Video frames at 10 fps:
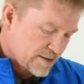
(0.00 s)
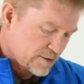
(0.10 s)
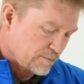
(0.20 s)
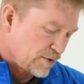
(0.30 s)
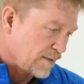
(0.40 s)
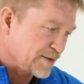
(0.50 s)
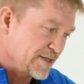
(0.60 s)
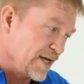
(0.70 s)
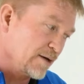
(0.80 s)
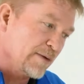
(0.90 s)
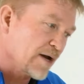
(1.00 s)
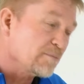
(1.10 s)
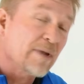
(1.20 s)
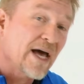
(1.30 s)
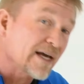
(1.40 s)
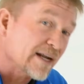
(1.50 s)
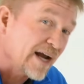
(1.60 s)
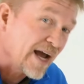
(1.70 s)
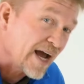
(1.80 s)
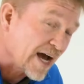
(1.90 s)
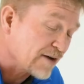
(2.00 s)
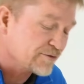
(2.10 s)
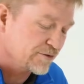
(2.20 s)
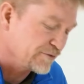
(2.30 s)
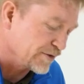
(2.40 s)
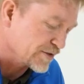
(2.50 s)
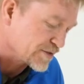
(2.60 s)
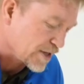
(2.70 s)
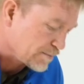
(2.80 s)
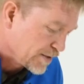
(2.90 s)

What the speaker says: This will probably take about 1.5 bags to fill this up.